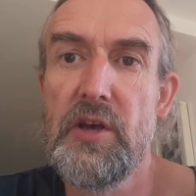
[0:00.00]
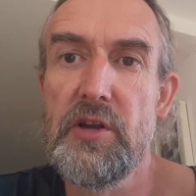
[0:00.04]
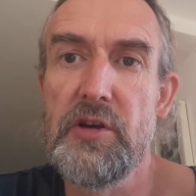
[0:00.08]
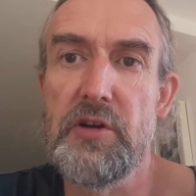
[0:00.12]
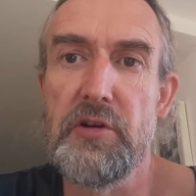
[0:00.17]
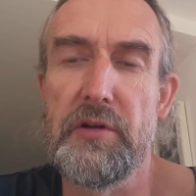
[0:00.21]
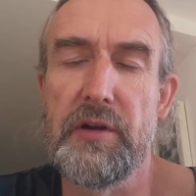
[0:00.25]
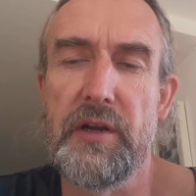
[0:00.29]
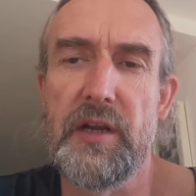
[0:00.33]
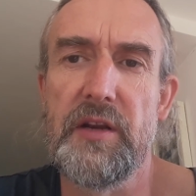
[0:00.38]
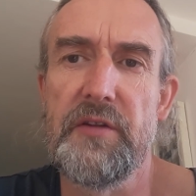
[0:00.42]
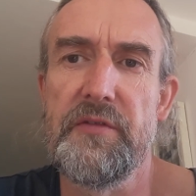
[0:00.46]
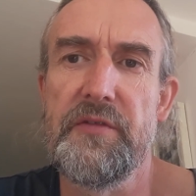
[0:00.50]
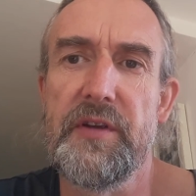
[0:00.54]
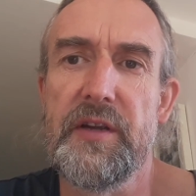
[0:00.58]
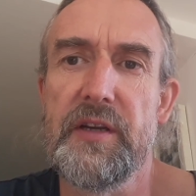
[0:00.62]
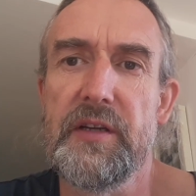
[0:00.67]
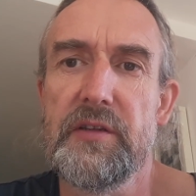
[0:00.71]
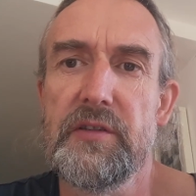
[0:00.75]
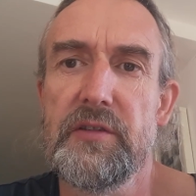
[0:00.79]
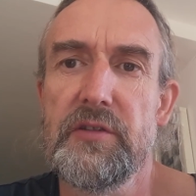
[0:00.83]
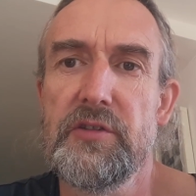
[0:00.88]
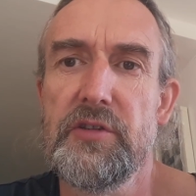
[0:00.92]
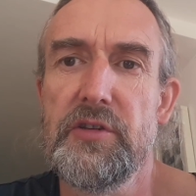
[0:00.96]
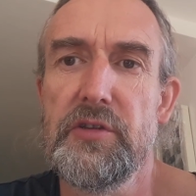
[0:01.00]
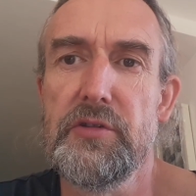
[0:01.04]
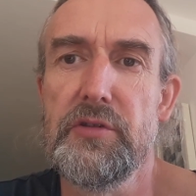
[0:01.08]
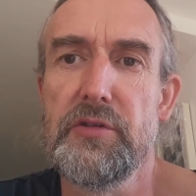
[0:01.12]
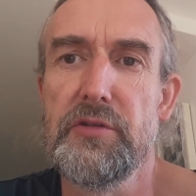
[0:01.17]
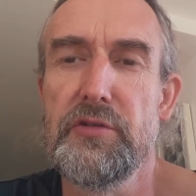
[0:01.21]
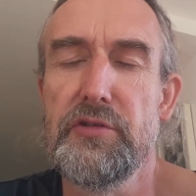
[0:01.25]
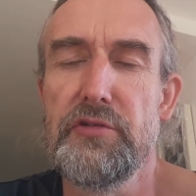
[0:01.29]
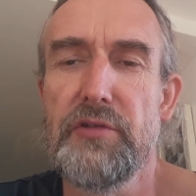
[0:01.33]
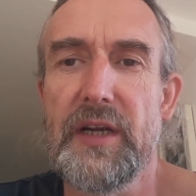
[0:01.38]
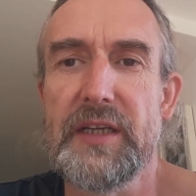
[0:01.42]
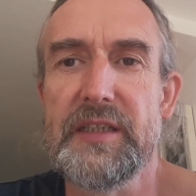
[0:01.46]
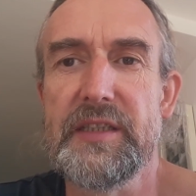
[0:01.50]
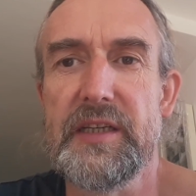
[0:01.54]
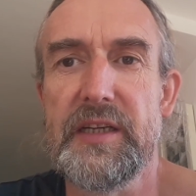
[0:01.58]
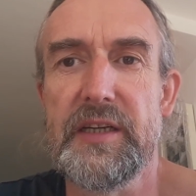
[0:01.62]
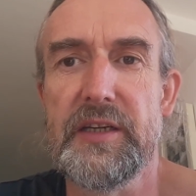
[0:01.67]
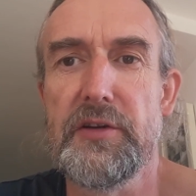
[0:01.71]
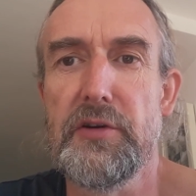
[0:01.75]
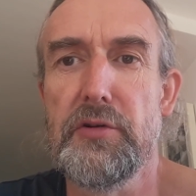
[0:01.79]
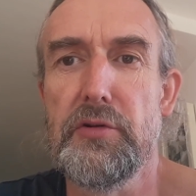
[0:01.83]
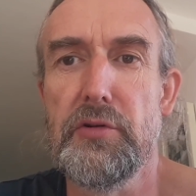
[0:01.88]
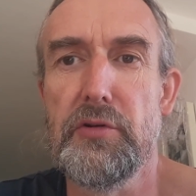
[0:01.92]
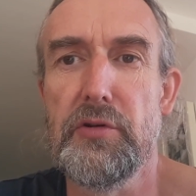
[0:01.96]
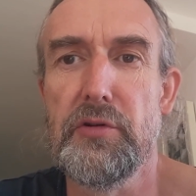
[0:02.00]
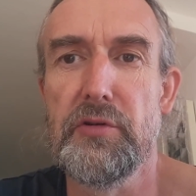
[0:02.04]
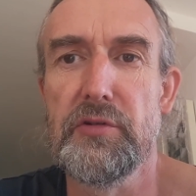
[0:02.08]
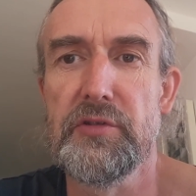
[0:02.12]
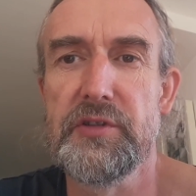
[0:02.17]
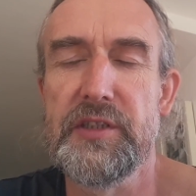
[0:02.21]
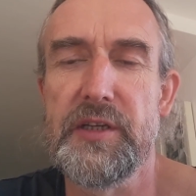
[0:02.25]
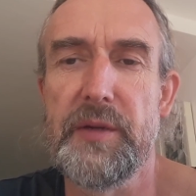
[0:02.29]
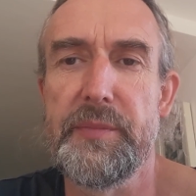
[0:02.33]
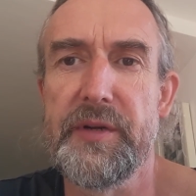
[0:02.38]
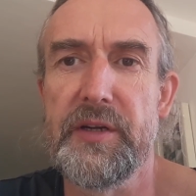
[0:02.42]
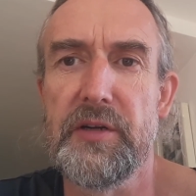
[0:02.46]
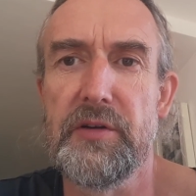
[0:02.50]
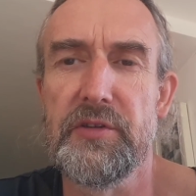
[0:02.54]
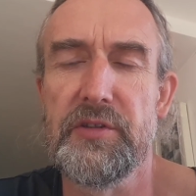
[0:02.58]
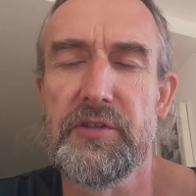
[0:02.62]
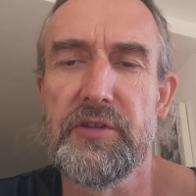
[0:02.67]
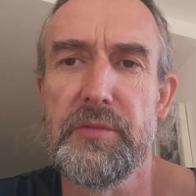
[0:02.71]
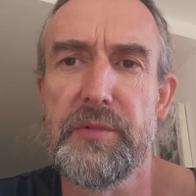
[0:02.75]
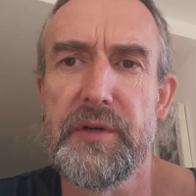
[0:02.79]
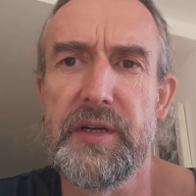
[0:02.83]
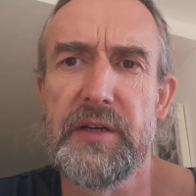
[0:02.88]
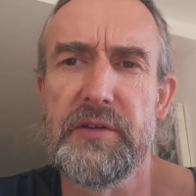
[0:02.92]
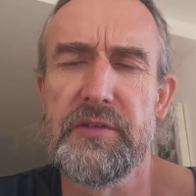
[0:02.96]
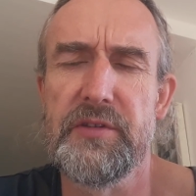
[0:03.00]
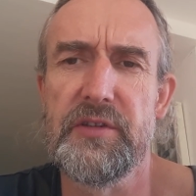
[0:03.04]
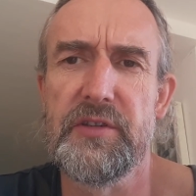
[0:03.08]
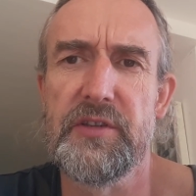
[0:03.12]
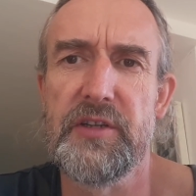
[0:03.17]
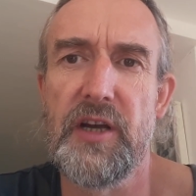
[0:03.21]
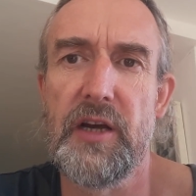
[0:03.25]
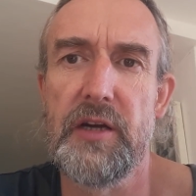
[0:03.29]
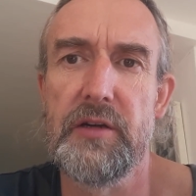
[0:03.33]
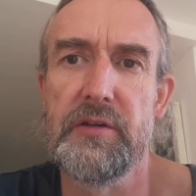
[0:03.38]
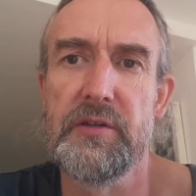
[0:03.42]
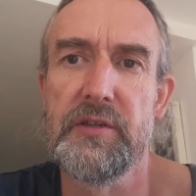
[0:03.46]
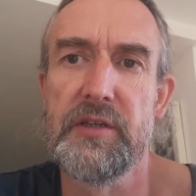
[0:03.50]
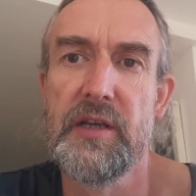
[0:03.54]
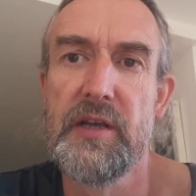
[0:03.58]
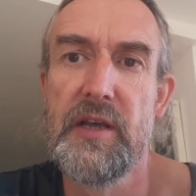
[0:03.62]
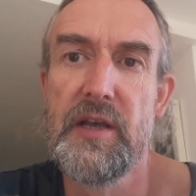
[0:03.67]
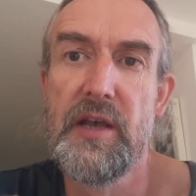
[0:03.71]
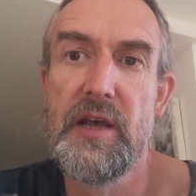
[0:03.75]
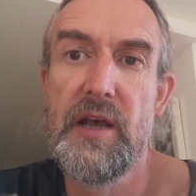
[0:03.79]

doing anything too drastic or stepping on someone else's toes.